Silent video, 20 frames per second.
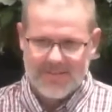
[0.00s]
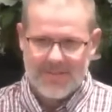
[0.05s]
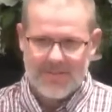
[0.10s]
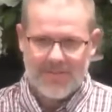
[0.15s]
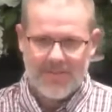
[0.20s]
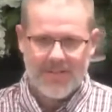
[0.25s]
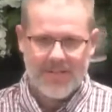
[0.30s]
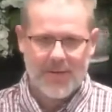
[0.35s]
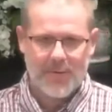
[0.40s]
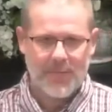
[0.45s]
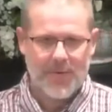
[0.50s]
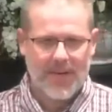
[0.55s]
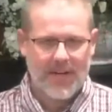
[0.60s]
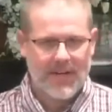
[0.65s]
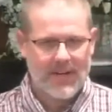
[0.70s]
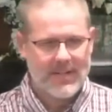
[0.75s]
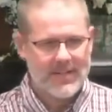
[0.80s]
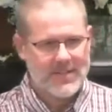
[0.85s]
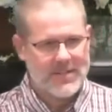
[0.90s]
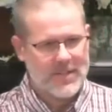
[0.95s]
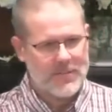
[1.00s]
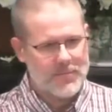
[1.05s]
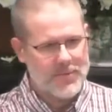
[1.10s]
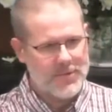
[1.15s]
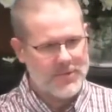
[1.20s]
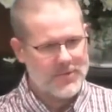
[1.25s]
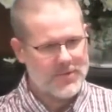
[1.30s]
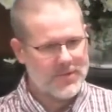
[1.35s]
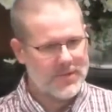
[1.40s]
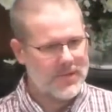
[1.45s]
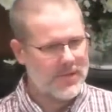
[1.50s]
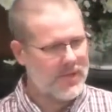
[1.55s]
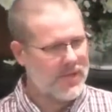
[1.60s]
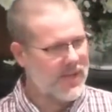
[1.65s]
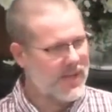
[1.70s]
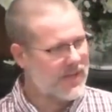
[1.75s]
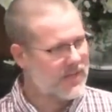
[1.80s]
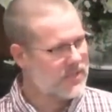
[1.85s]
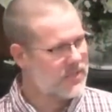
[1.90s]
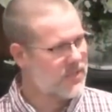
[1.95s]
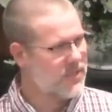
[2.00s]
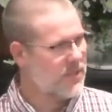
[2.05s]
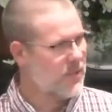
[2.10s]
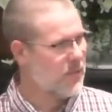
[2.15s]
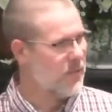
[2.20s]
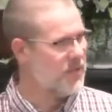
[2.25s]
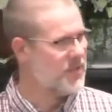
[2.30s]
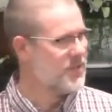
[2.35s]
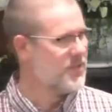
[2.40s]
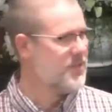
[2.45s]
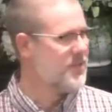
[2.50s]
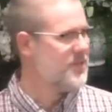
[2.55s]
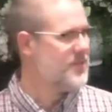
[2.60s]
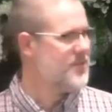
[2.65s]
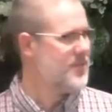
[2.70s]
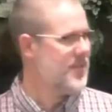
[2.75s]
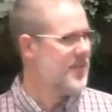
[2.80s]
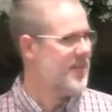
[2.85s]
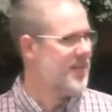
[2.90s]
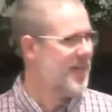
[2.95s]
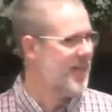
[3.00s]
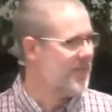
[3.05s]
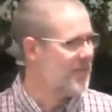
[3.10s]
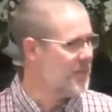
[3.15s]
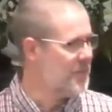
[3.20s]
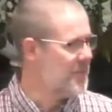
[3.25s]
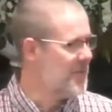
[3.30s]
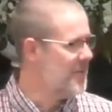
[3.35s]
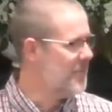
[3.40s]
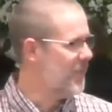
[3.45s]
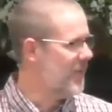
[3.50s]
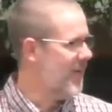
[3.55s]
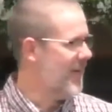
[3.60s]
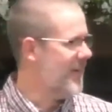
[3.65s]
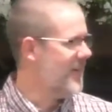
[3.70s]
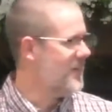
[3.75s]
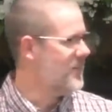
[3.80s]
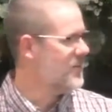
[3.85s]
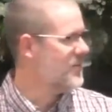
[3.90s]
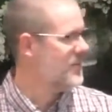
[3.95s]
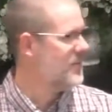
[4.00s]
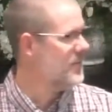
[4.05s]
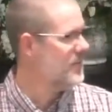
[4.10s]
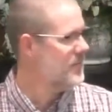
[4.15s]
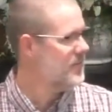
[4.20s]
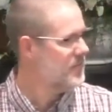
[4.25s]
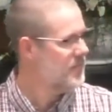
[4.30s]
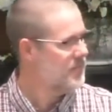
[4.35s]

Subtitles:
thing about it is I'm used to asking questions and having people answer.